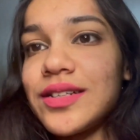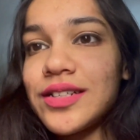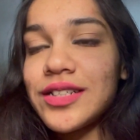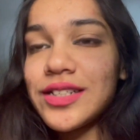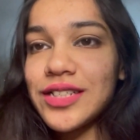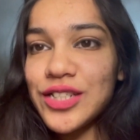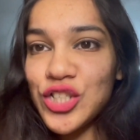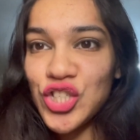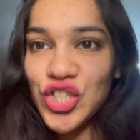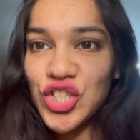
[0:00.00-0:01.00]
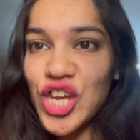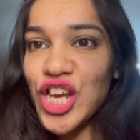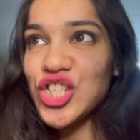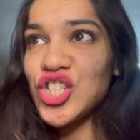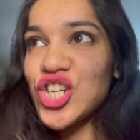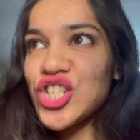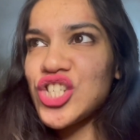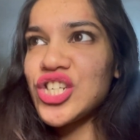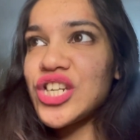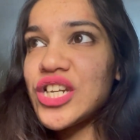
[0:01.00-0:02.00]
Yes. Extension and
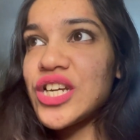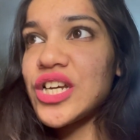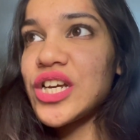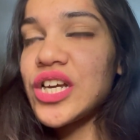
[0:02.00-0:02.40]
nail art, right?